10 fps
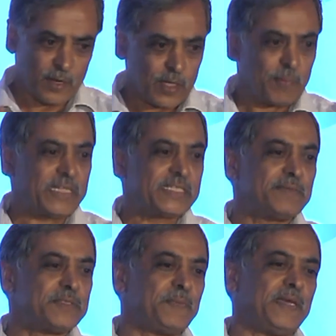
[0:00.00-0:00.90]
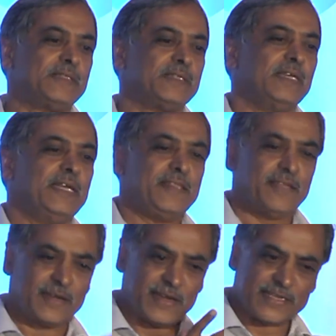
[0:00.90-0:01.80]
occupy some space,
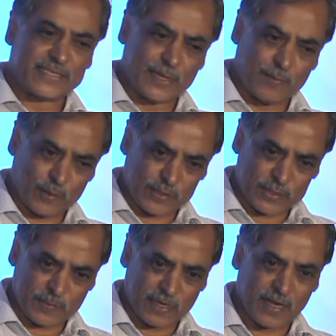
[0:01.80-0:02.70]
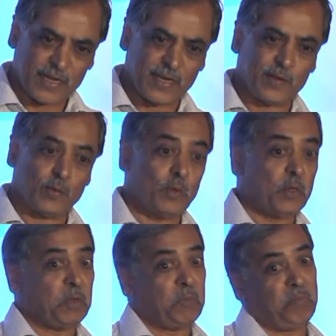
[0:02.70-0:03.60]
the traditional watches will continue,
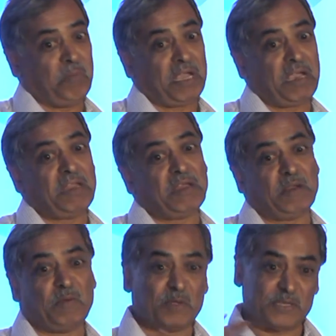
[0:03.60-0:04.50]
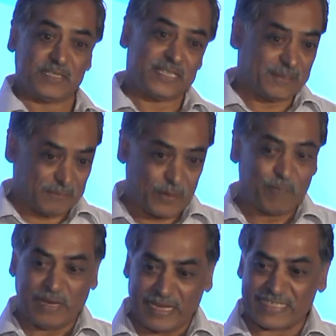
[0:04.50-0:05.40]
mechanical watches, the
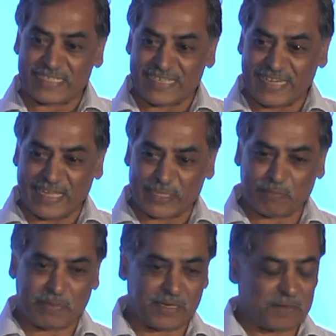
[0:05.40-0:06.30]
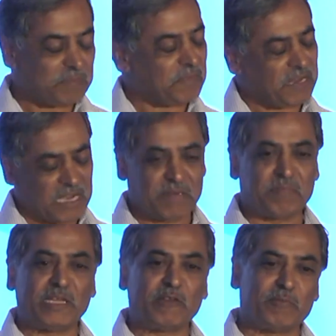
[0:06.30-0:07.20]
complications that I explained are
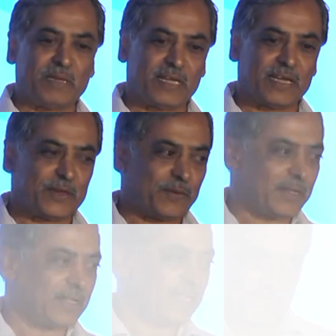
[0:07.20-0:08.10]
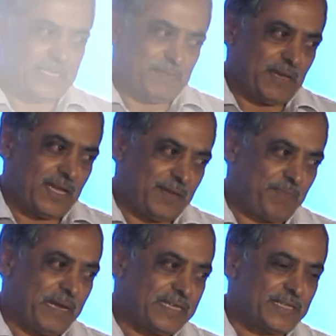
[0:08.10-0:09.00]
unbelievably continue. It's my
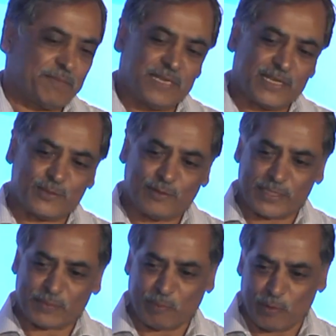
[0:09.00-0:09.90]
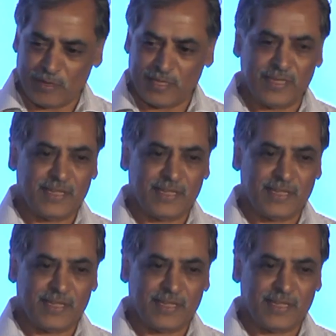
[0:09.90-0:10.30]
pet subject, so I spoke.